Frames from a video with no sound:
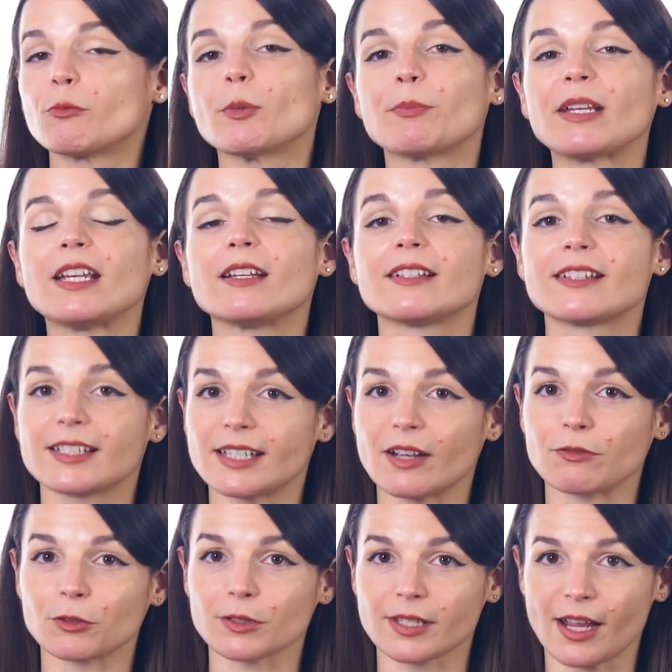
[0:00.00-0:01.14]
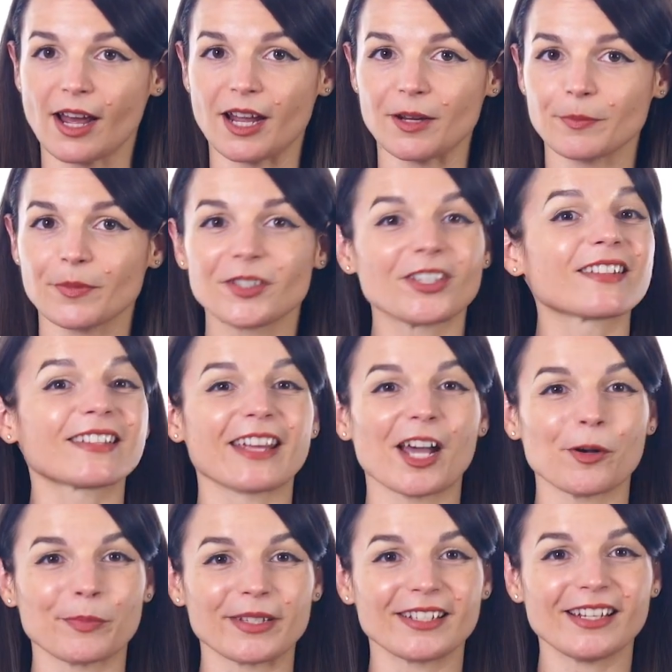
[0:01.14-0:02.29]
repeated several times just to
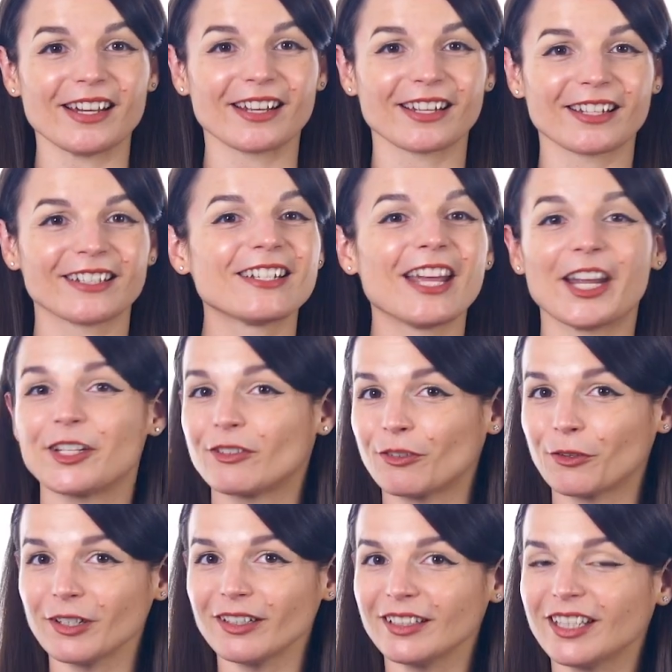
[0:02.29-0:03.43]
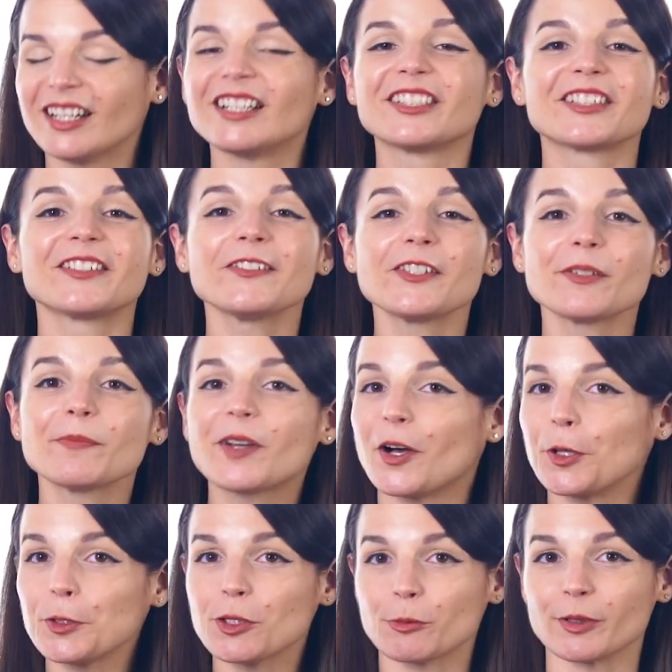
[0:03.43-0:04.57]
help it stick. And 4, learn some
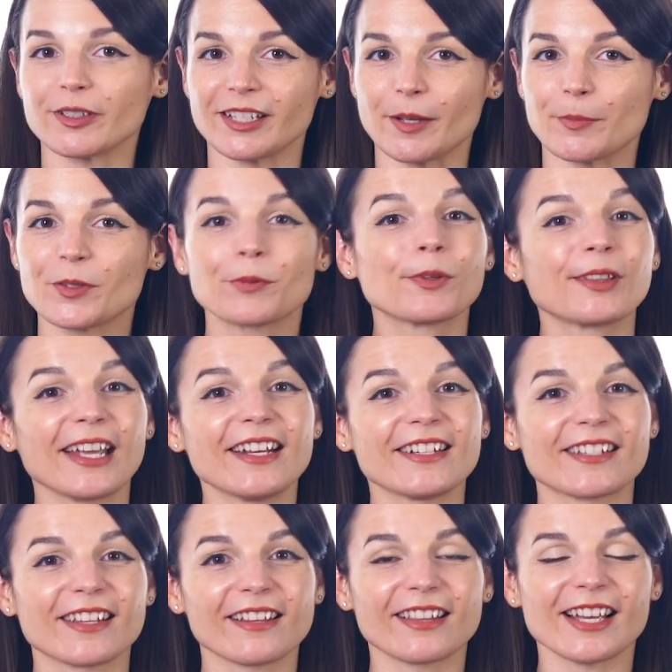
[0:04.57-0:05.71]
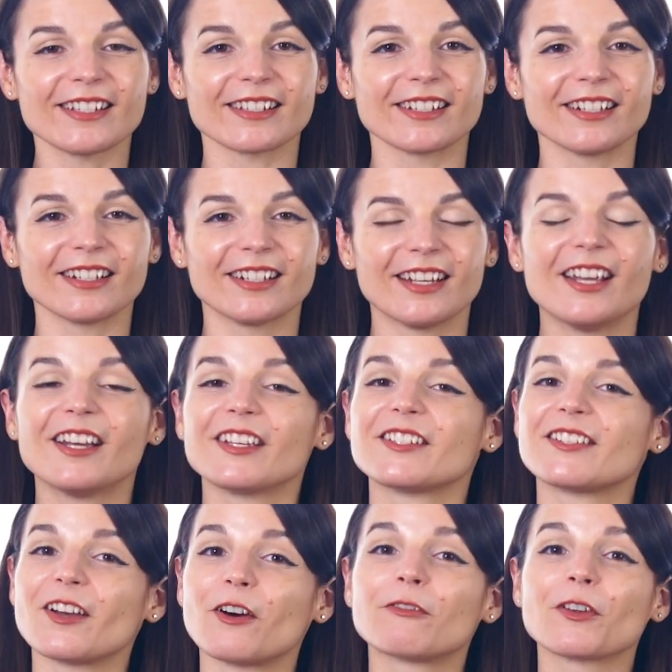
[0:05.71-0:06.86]
cultural tips related to the lesson.
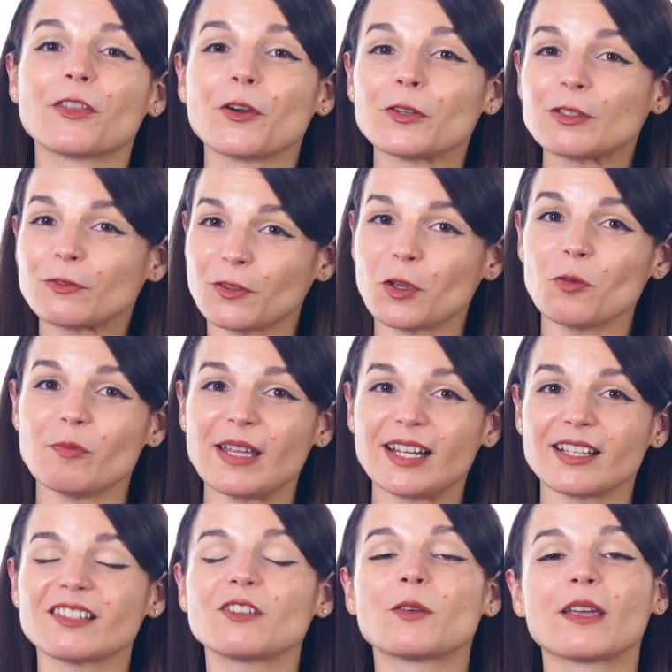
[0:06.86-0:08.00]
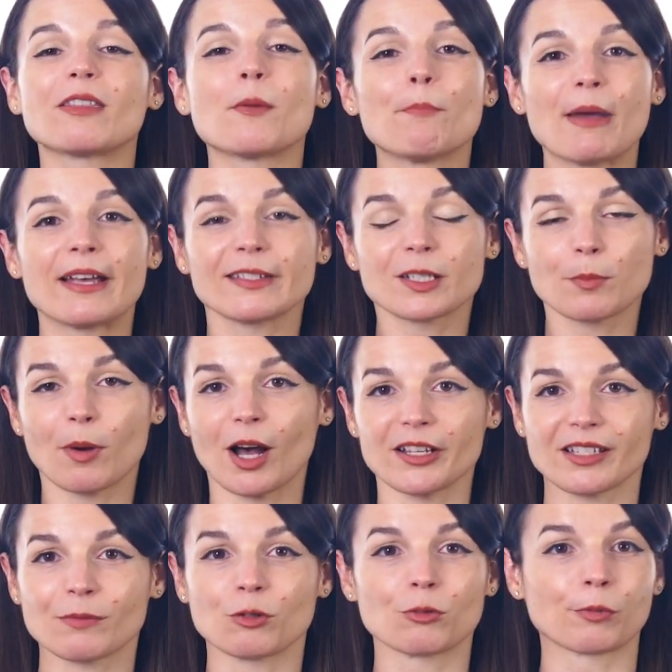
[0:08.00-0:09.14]
So for those few minutes, you get the best
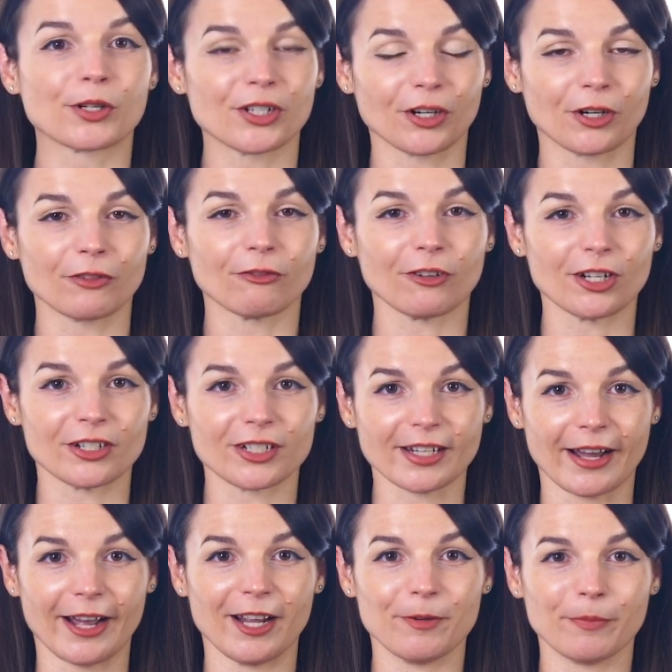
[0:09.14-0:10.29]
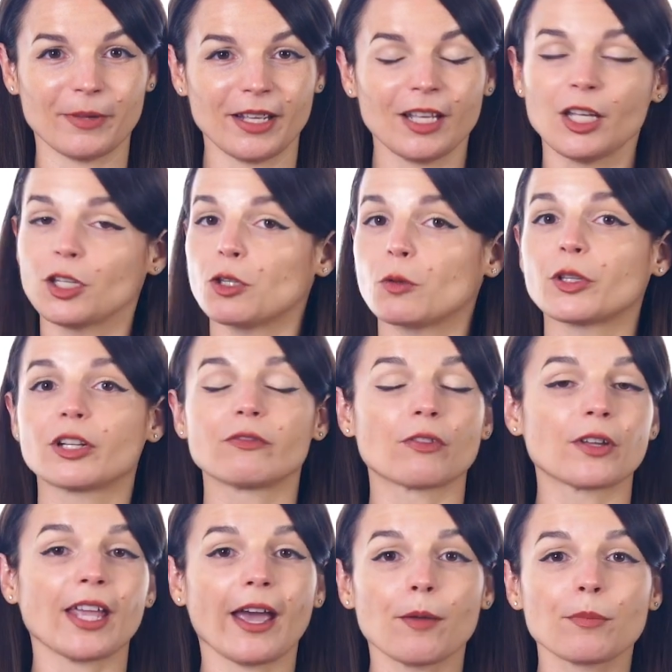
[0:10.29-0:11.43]
possible return for your time. You learn
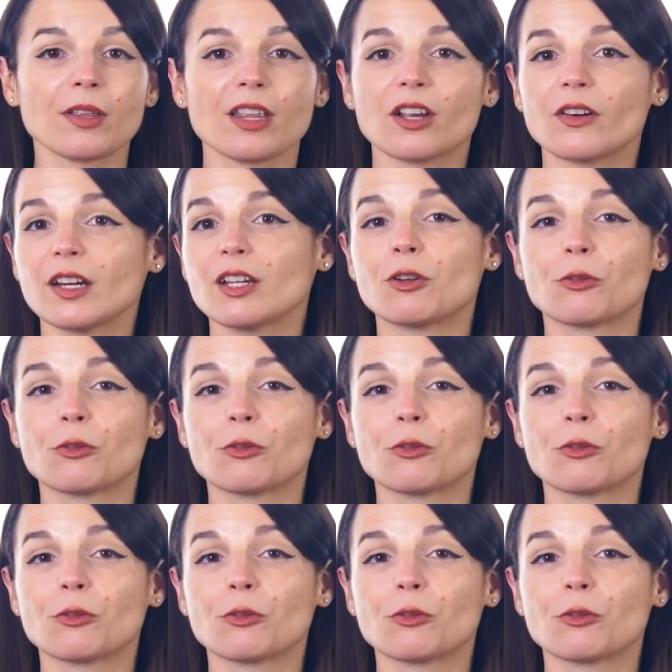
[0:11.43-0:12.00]
vocabulary,